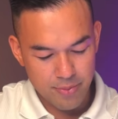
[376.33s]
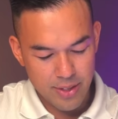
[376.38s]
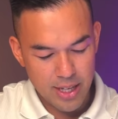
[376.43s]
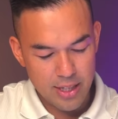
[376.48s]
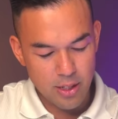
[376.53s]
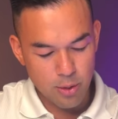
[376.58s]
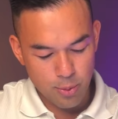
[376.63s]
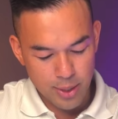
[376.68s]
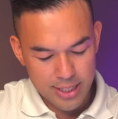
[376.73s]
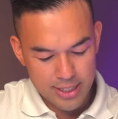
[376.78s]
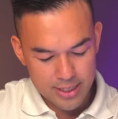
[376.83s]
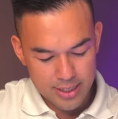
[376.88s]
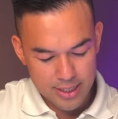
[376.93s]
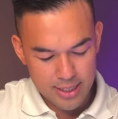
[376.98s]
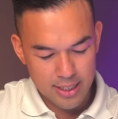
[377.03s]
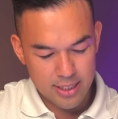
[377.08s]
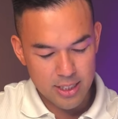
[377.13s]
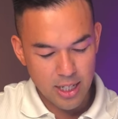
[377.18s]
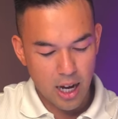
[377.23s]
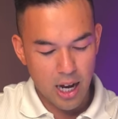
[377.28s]
And the reason
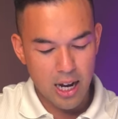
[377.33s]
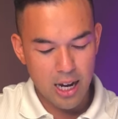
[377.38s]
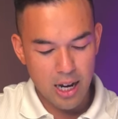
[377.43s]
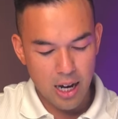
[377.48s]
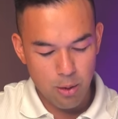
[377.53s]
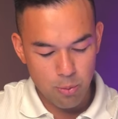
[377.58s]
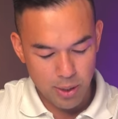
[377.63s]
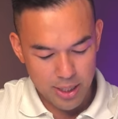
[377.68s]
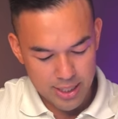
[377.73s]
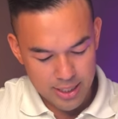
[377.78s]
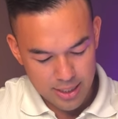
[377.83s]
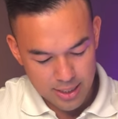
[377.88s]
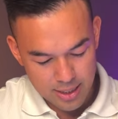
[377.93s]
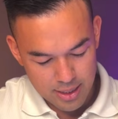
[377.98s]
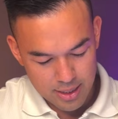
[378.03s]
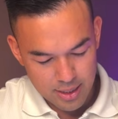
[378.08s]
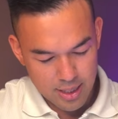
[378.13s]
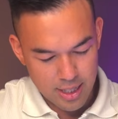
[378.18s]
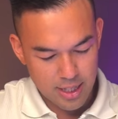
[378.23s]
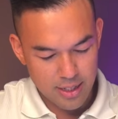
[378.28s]
is I, I want to
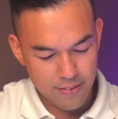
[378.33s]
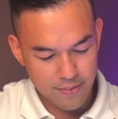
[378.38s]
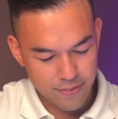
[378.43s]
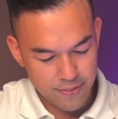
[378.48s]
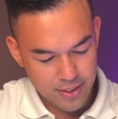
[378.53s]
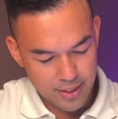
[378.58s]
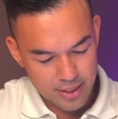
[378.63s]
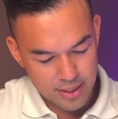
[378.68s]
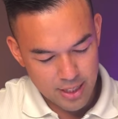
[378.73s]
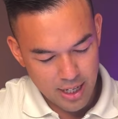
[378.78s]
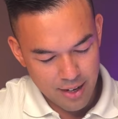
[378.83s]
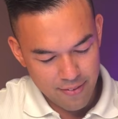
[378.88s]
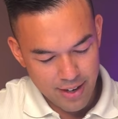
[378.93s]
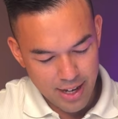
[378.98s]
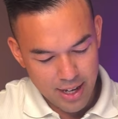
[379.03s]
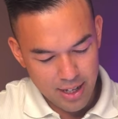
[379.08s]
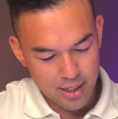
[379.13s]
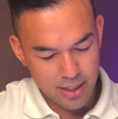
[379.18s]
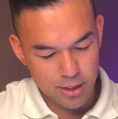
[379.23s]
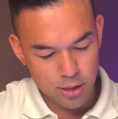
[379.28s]
kind of dive
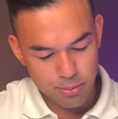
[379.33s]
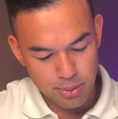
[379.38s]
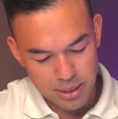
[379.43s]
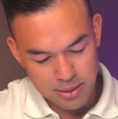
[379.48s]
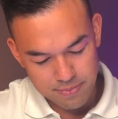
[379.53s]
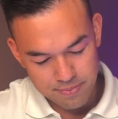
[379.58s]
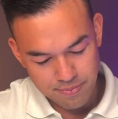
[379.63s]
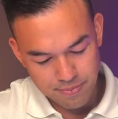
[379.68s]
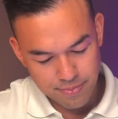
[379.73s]
out a little bit.